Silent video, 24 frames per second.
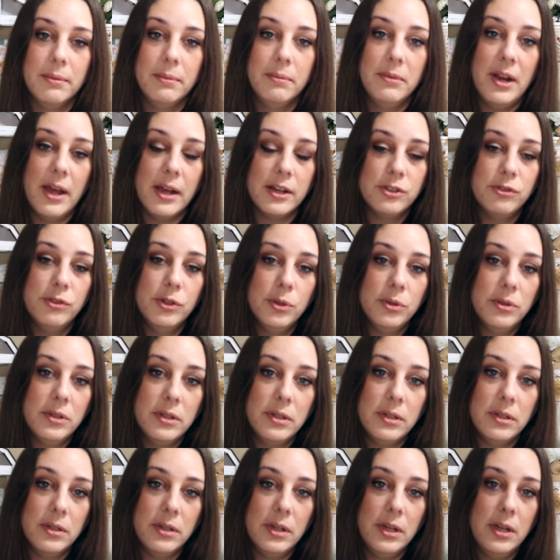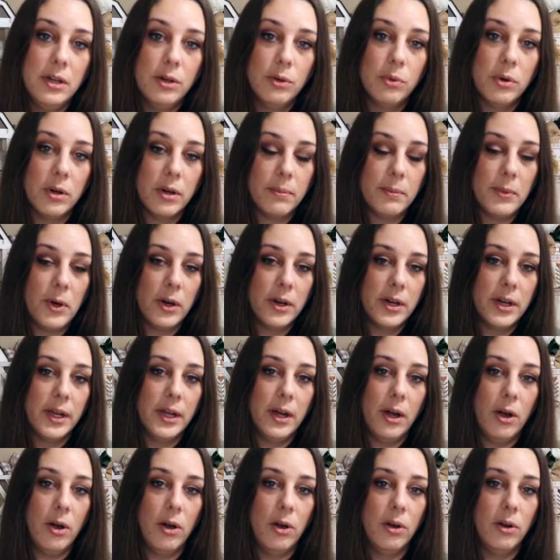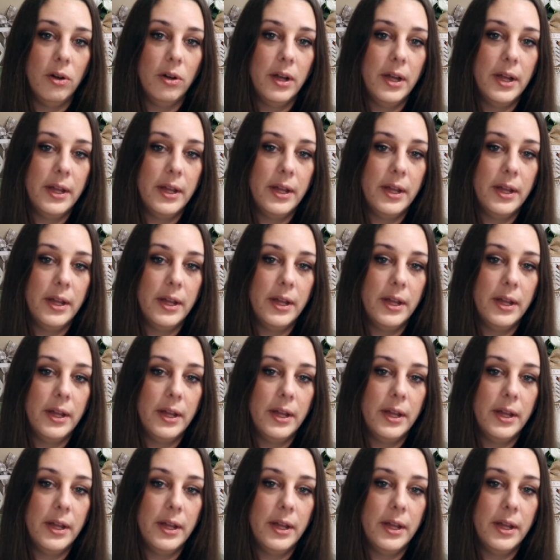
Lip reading: Nashville Needlework Market haul,